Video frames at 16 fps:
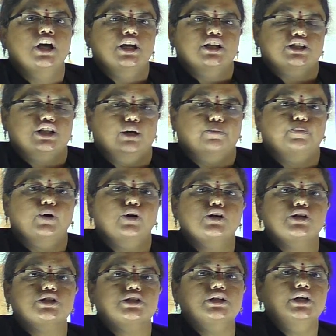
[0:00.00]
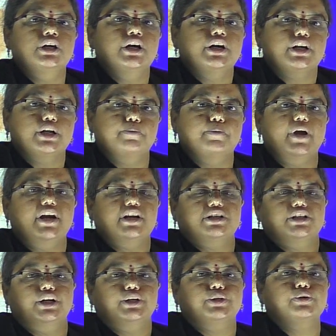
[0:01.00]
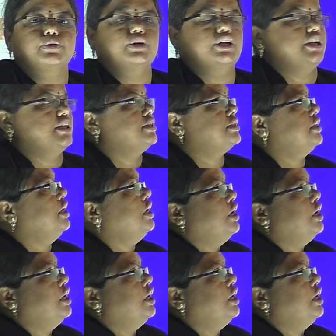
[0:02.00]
Suppose demand schedule is